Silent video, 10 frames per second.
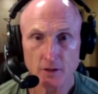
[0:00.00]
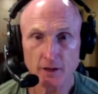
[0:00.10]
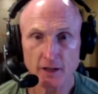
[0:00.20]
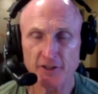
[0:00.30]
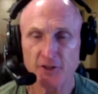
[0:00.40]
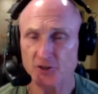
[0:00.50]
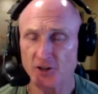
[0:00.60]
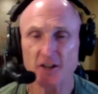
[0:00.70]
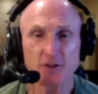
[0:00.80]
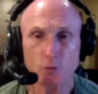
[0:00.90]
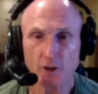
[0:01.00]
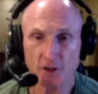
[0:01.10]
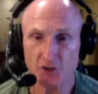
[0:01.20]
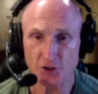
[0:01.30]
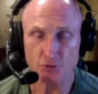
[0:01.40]
and you're trying to work
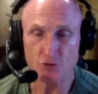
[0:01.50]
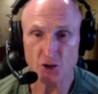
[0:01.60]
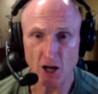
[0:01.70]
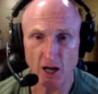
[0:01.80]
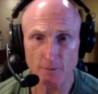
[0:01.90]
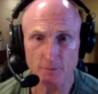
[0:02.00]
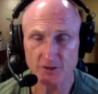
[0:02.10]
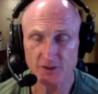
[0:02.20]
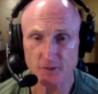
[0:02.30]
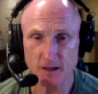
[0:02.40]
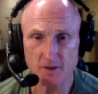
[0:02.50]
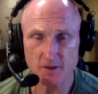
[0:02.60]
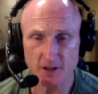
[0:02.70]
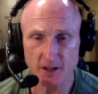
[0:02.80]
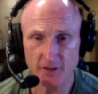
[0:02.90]
two jobs because maybe
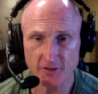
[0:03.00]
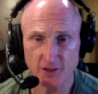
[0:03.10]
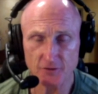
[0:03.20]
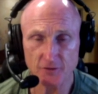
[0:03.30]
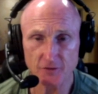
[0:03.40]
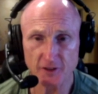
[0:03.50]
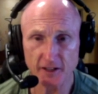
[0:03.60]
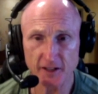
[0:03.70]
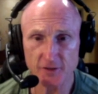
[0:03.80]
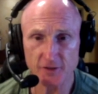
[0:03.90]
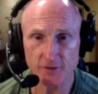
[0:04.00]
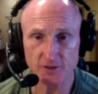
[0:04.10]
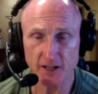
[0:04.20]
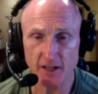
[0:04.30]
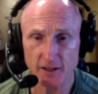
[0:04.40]
you've got yourself in financial
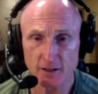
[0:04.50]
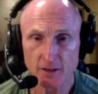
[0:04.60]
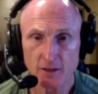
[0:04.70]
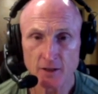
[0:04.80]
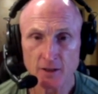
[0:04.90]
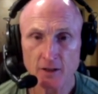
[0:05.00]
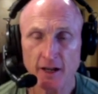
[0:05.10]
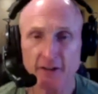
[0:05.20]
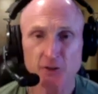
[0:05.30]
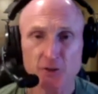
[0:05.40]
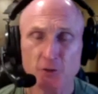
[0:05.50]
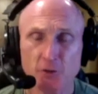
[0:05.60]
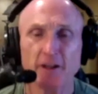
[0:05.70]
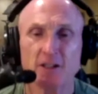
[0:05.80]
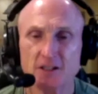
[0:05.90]
debt and you're
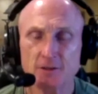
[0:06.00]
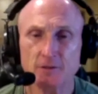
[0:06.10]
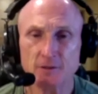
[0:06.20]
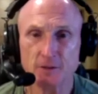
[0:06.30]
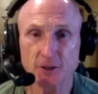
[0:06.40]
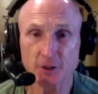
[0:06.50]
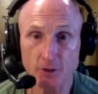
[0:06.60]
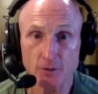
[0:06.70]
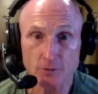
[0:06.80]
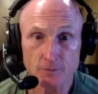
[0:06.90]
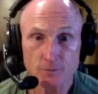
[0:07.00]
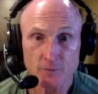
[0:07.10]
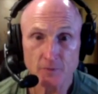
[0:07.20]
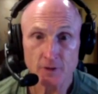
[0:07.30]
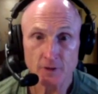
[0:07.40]
doing, you know,
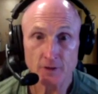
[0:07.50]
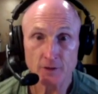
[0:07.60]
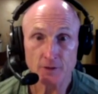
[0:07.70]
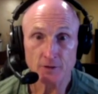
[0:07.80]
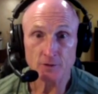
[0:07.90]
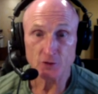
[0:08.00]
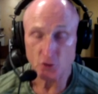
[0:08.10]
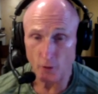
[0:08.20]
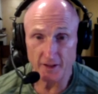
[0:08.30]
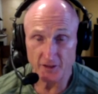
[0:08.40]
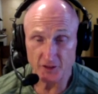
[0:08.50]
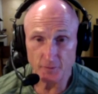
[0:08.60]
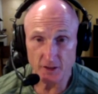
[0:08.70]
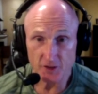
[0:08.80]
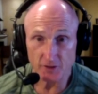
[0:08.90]
twice as
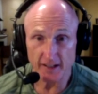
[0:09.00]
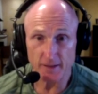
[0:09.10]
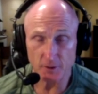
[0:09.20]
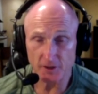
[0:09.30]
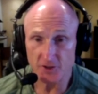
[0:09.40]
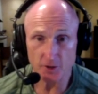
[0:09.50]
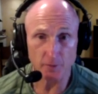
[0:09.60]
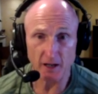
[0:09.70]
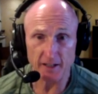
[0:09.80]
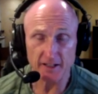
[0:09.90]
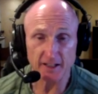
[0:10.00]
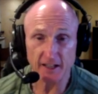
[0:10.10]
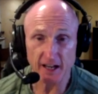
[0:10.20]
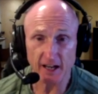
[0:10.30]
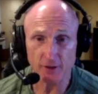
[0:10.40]
much labor as your body can
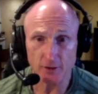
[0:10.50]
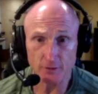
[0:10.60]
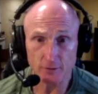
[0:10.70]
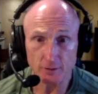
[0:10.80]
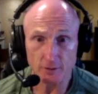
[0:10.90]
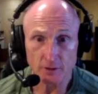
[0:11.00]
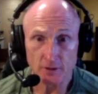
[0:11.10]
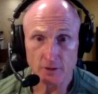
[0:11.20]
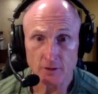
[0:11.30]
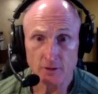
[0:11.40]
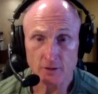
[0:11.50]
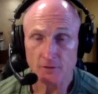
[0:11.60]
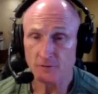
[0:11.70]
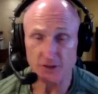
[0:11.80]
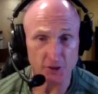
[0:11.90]
handle,
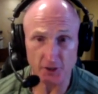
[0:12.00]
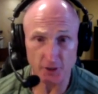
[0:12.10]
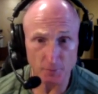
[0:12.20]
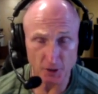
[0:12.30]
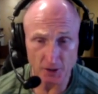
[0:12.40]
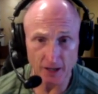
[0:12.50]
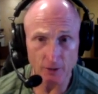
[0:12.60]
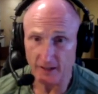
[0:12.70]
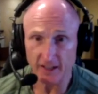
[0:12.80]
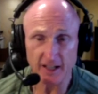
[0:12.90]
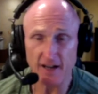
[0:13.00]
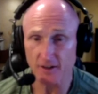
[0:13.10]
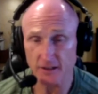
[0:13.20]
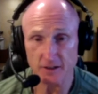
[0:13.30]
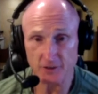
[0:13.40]
then you're going to burn out like an
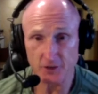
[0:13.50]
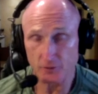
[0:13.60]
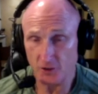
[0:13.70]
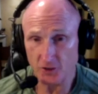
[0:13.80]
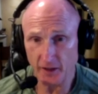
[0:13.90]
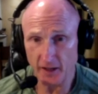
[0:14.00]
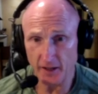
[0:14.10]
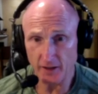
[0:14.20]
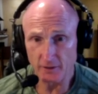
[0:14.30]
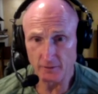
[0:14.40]
athlete that's overtraining.